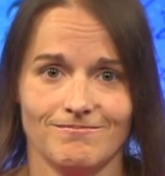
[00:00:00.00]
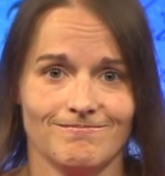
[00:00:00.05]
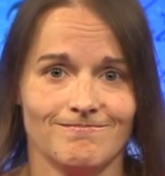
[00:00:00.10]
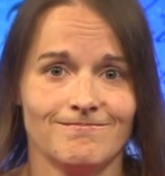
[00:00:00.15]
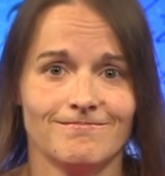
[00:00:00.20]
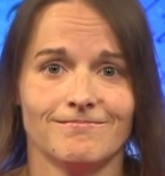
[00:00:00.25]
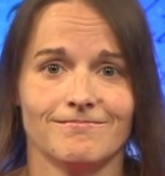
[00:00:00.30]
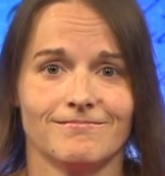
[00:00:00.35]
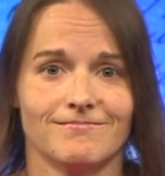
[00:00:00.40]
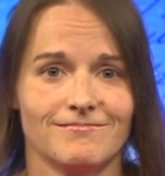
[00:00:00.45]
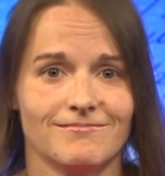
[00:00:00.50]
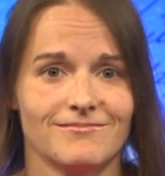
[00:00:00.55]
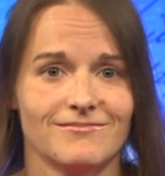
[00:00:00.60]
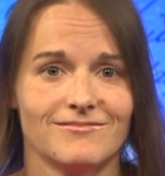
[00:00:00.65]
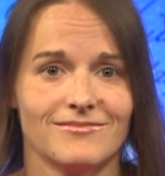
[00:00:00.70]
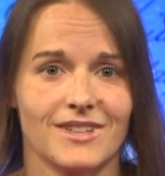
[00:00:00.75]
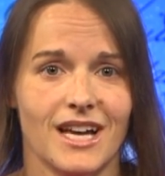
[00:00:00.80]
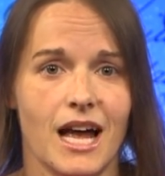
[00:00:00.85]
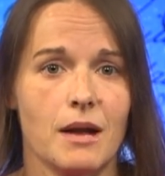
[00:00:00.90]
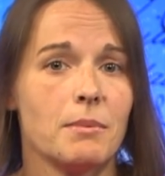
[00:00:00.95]
Hmm,
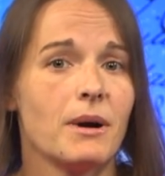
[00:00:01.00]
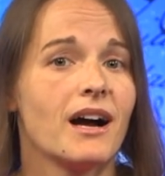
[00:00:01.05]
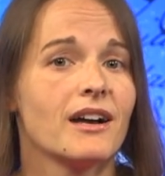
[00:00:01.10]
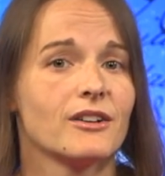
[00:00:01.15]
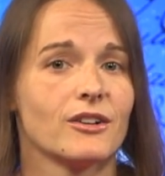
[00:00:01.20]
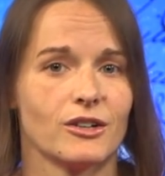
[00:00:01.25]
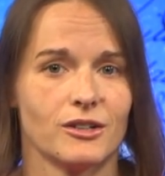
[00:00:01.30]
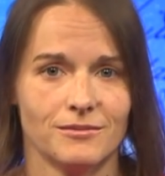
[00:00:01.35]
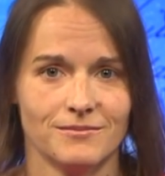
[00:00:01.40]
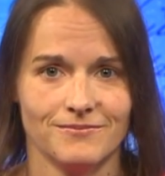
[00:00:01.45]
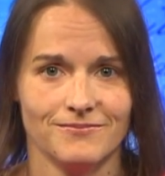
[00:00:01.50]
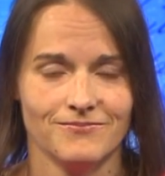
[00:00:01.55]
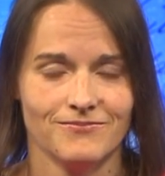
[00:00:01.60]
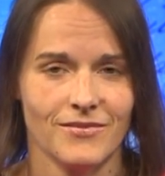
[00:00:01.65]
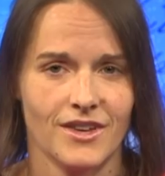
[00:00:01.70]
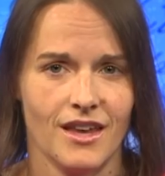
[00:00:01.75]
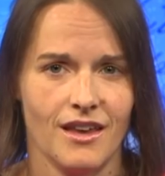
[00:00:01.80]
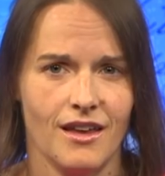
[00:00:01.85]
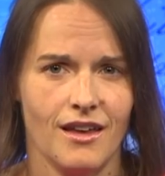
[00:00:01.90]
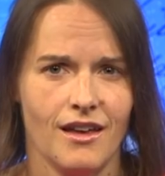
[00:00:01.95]
I ponder.
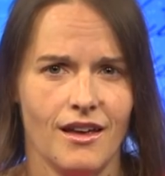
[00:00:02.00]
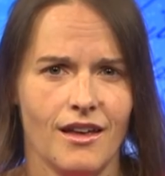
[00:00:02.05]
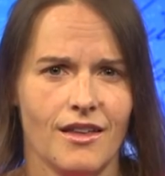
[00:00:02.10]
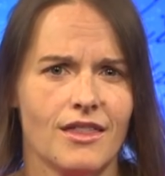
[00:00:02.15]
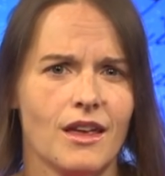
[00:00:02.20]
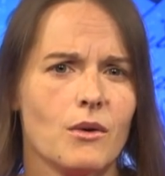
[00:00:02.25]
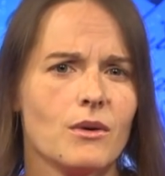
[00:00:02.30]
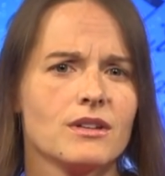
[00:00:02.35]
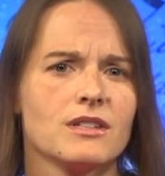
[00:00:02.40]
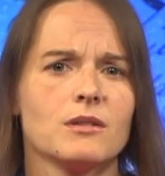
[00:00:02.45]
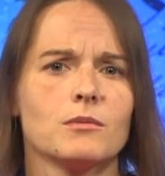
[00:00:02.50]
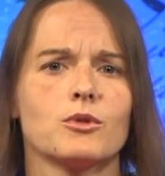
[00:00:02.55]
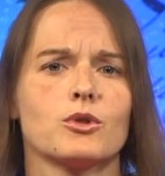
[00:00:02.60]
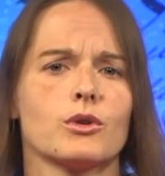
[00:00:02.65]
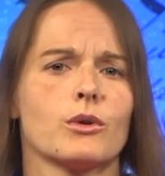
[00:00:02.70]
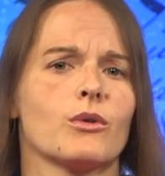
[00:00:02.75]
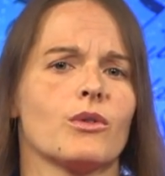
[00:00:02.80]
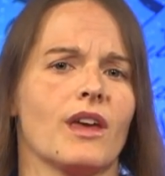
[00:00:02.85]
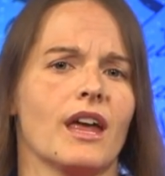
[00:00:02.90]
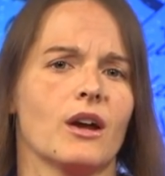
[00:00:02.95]
There was some
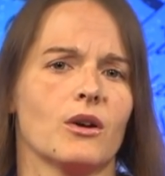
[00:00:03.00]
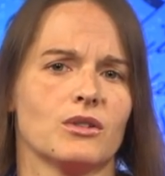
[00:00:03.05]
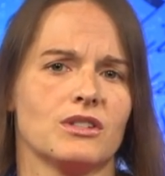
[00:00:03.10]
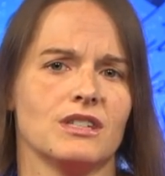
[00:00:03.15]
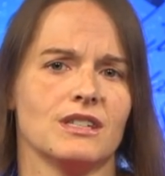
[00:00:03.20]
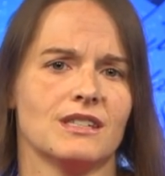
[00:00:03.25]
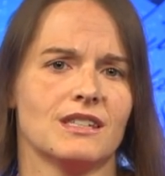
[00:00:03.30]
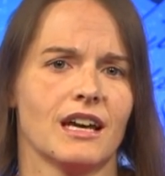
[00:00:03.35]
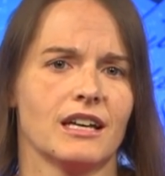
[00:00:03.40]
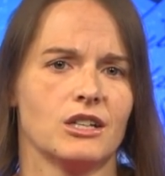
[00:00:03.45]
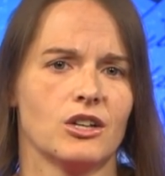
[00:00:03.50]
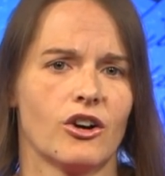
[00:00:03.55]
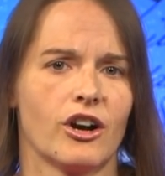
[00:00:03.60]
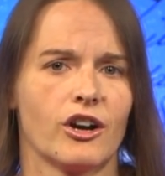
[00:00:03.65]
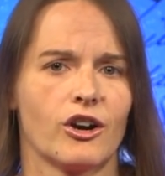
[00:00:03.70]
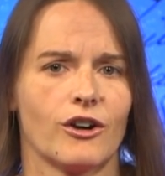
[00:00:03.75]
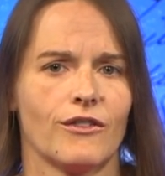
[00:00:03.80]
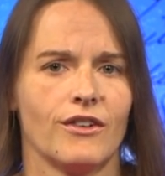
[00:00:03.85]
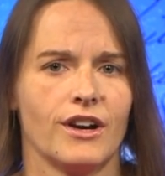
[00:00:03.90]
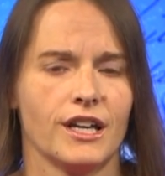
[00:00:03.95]
truth A O C said
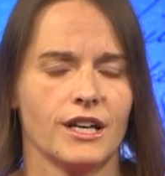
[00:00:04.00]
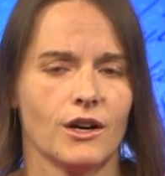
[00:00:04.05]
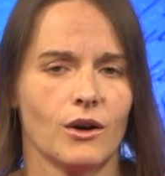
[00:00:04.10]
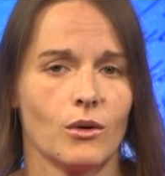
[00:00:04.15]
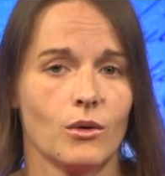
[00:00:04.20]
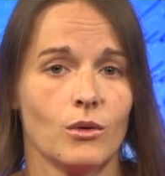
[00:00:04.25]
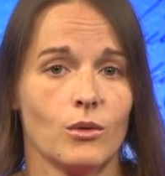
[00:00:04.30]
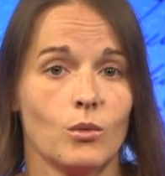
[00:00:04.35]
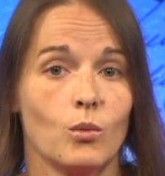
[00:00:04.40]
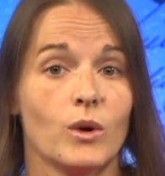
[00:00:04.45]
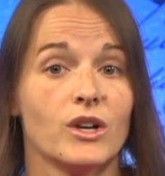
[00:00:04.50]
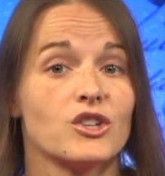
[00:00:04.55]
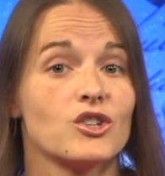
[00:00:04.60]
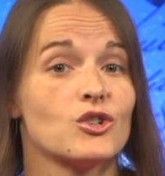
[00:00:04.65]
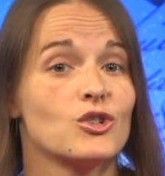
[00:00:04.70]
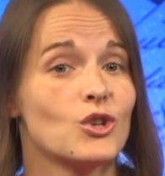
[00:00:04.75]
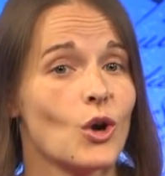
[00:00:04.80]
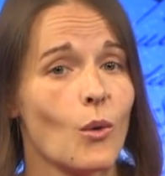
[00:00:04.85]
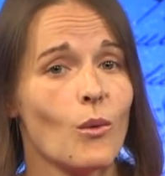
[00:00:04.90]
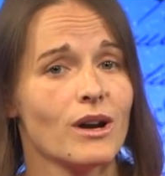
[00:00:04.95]
during her video, which
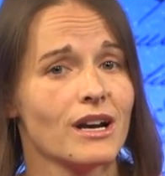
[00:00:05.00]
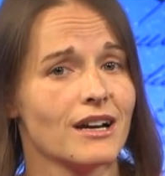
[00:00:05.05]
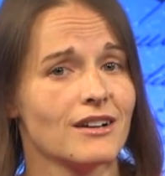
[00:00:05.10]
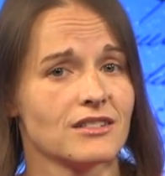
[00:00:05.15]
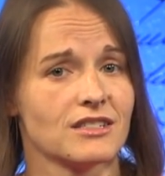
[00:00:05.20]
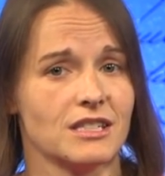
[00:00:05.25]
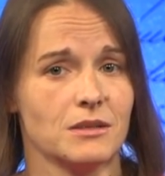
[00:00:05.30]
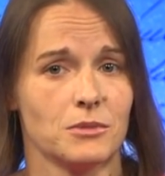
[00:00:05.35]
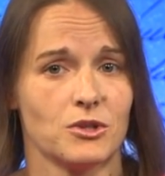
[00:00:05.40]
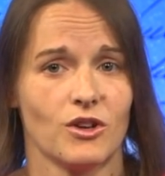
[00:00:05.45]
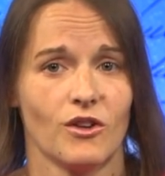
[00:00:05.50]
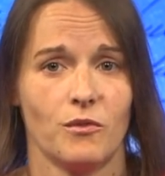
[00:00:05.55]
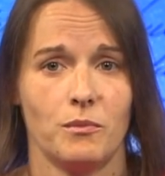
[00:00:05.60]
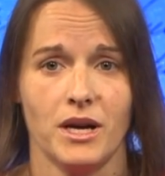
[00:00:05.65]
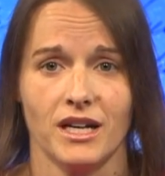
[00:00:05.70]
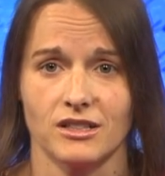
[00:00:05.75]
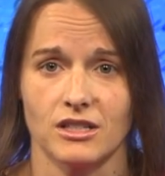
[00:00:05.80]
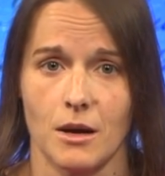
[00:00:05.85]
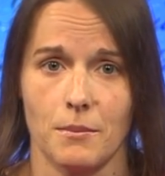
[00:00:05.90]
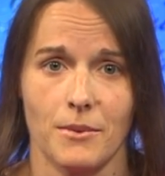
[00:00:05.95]
no one else seems to have
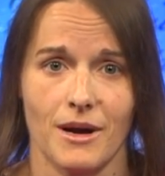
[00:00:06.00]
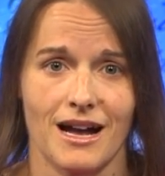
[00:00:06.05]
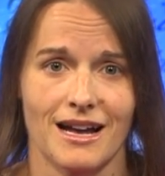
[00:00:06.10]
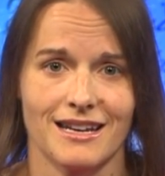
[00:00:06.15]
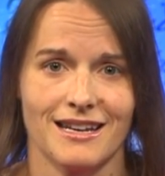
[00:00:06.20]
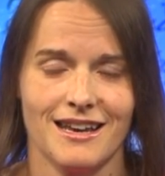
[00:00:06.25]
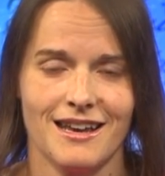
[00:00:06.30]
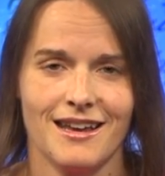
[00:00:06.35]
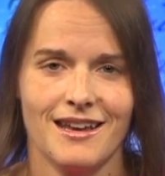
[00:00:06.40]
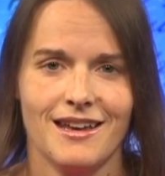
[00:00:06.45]
picked up on.